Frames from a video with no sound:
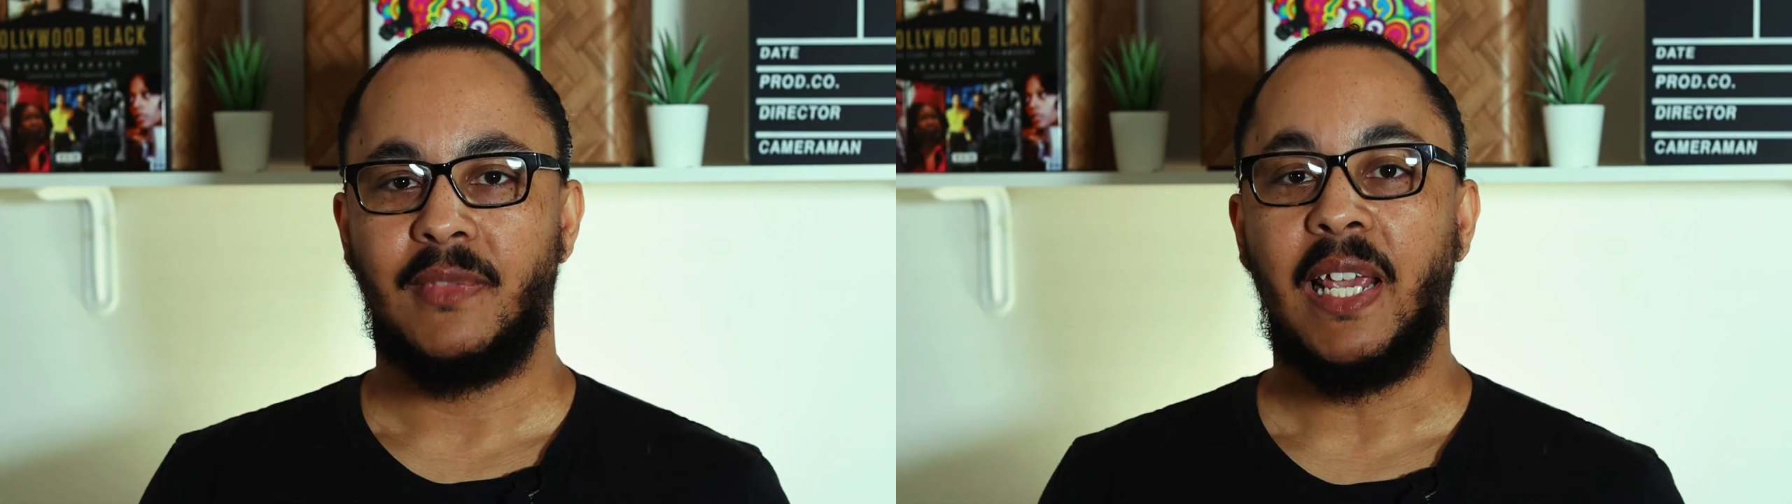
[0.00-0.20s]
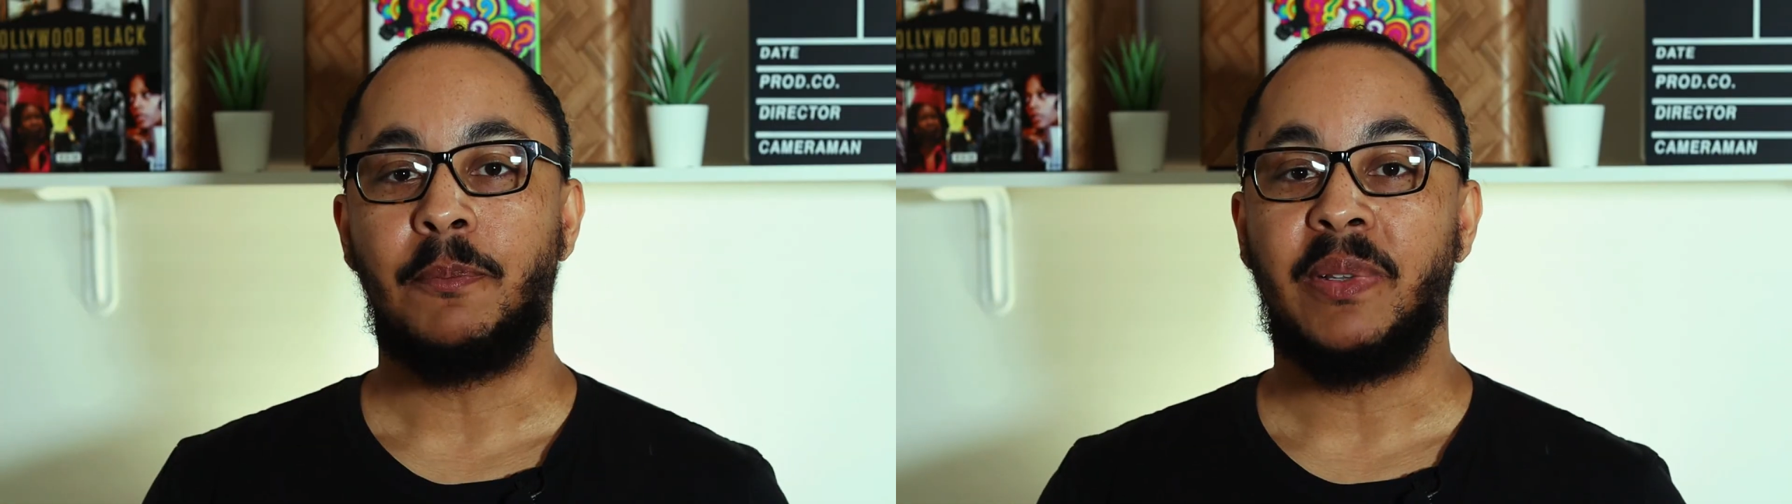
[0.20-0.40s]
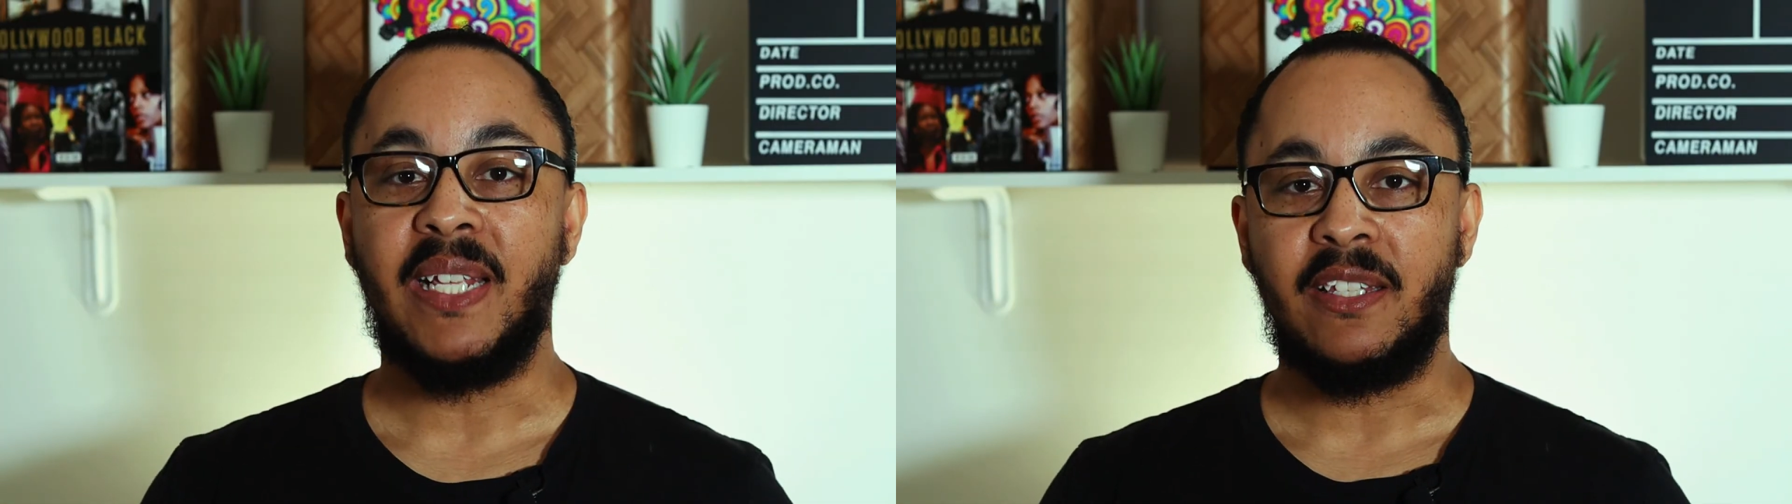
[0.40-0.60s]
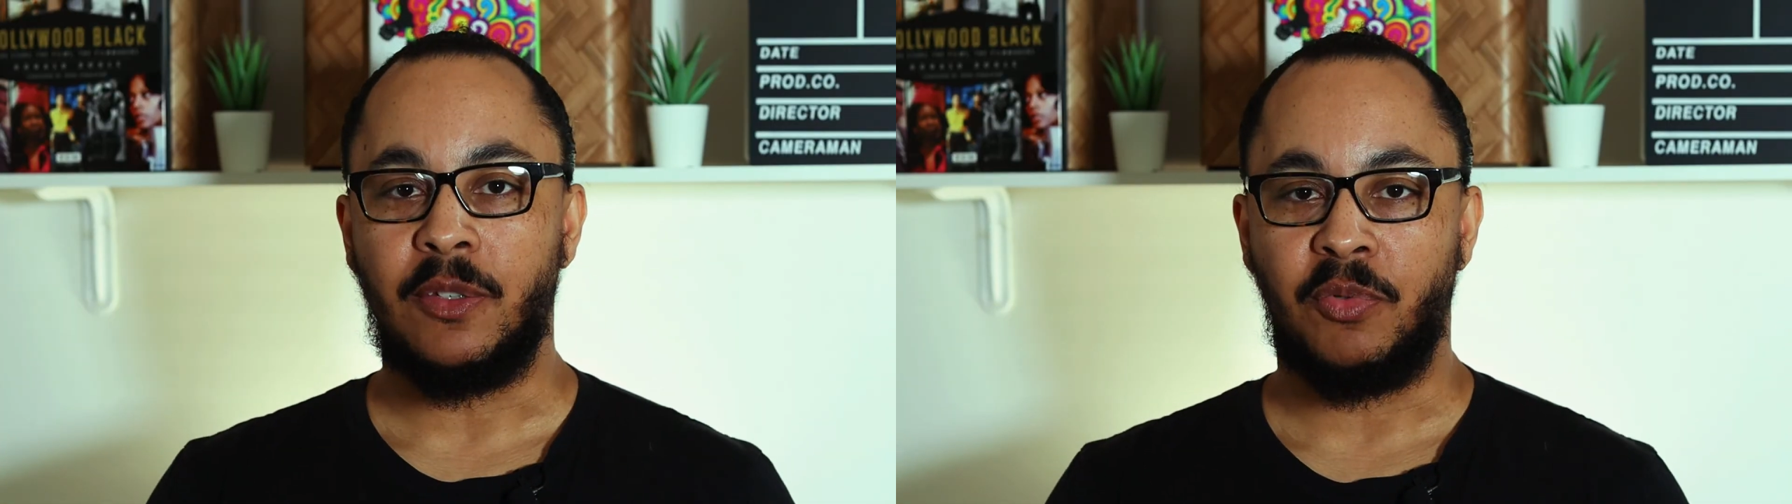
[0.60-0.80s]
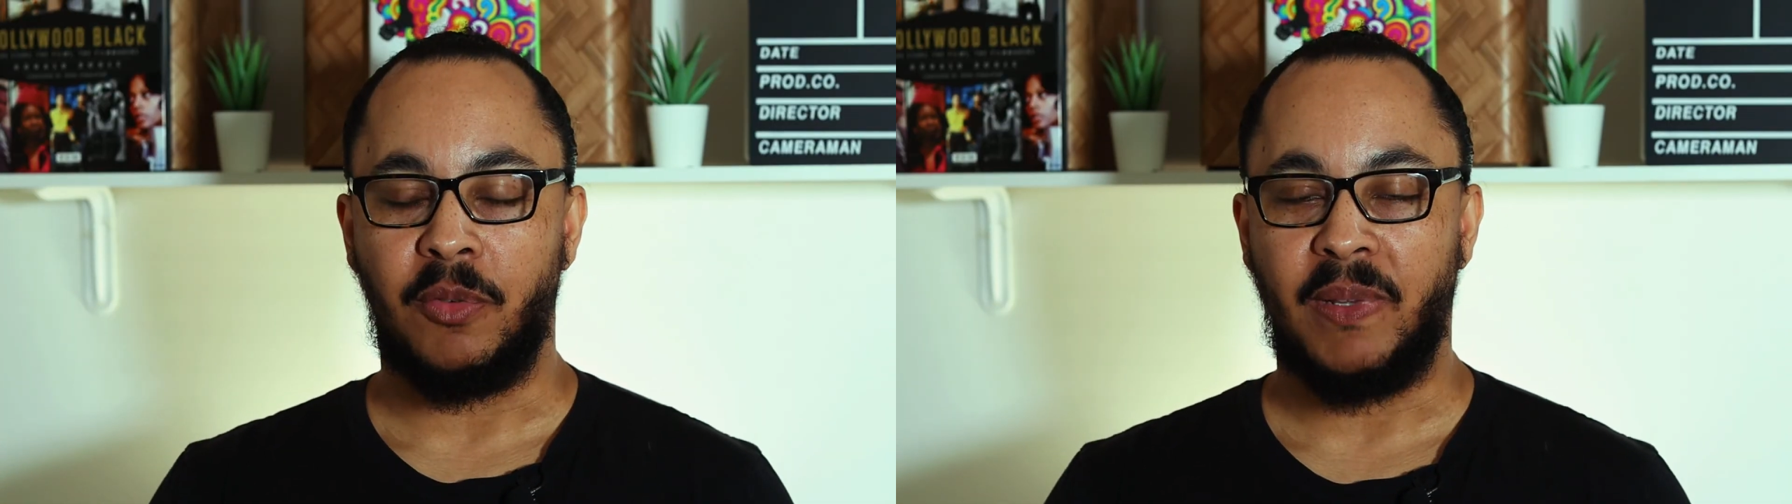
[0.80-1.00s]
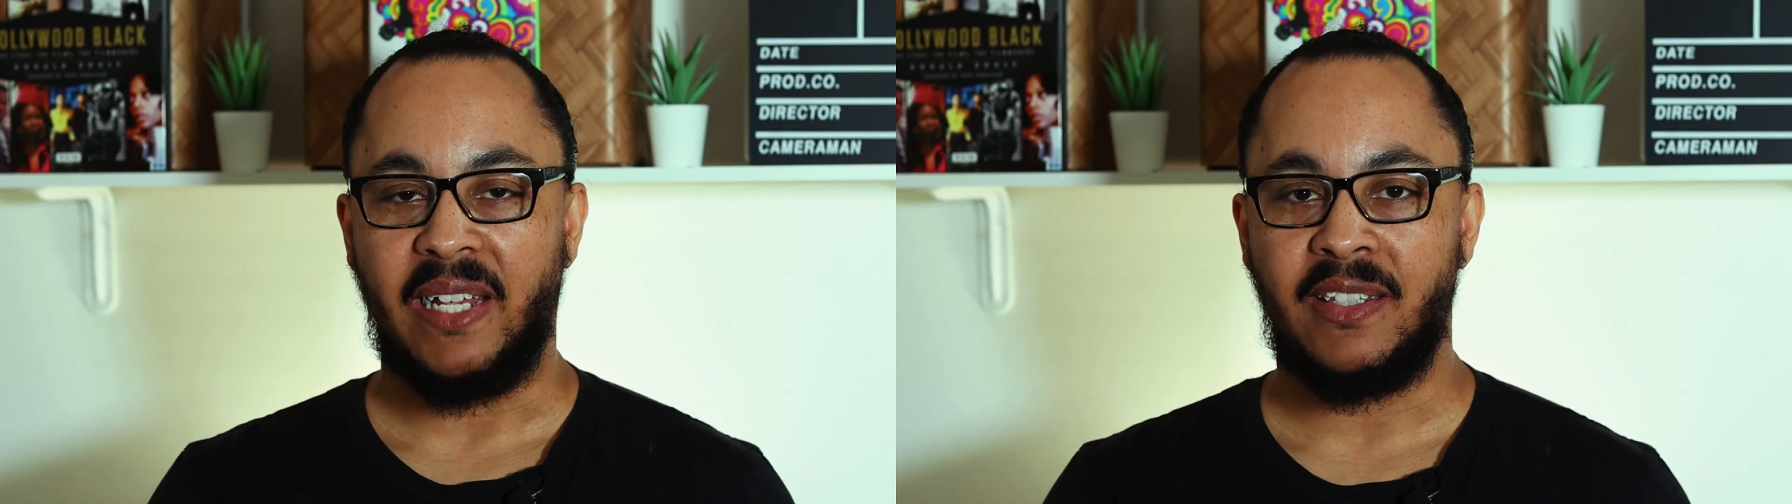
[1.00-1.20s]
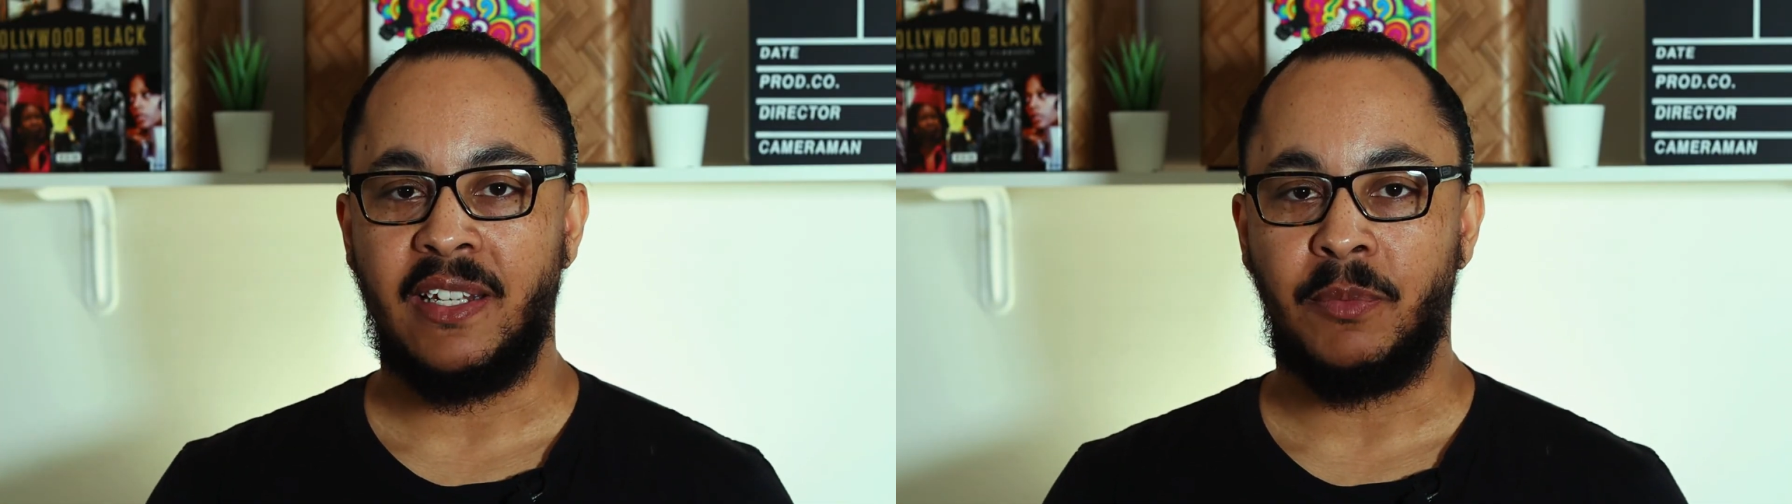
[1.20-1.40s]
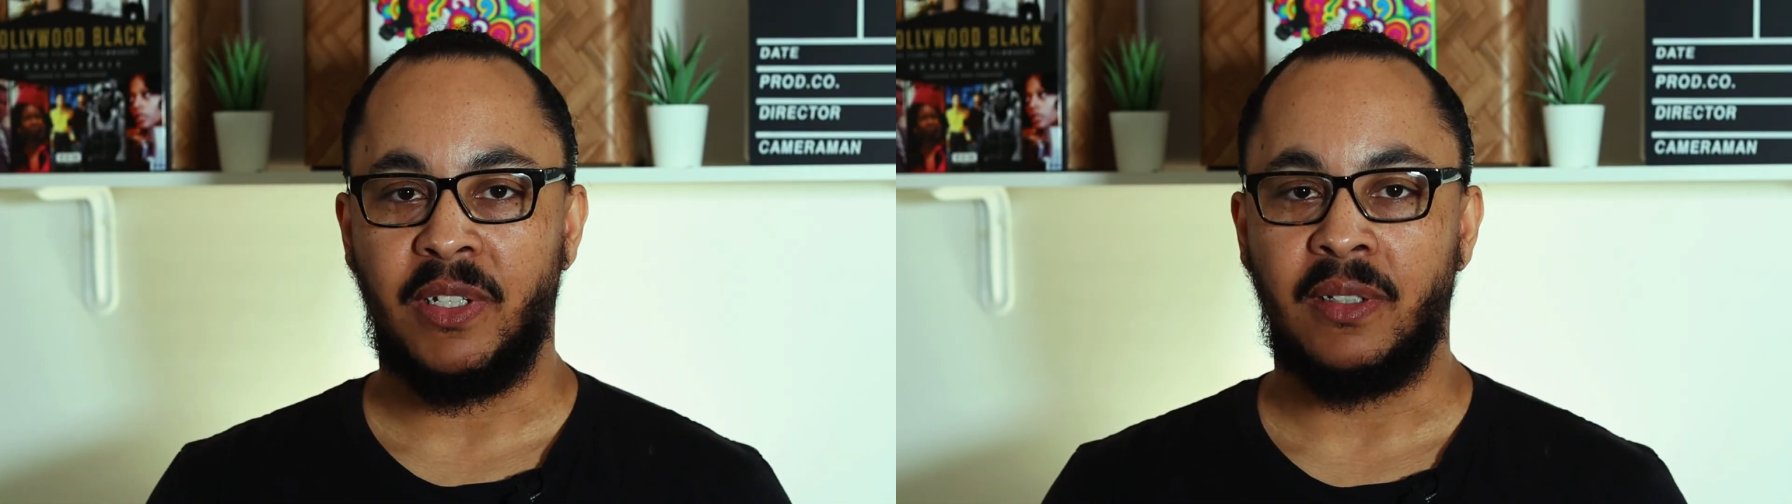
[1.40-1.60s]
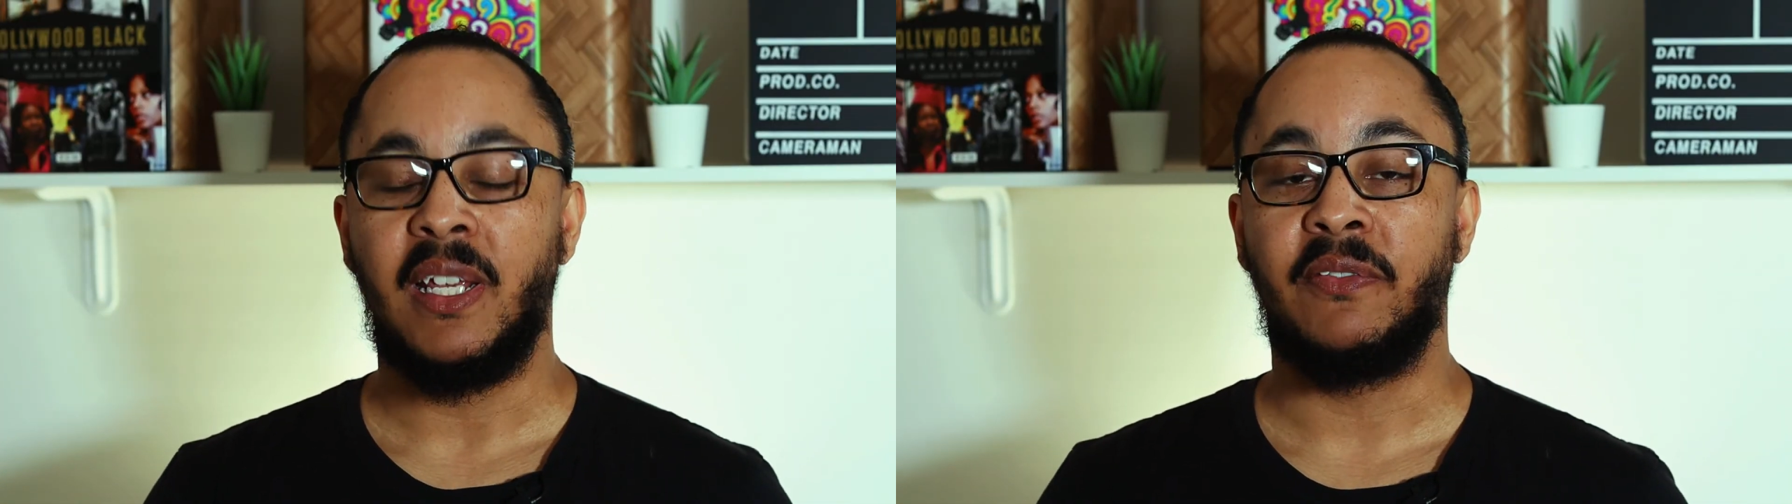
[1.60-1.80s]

And please support Black cinema.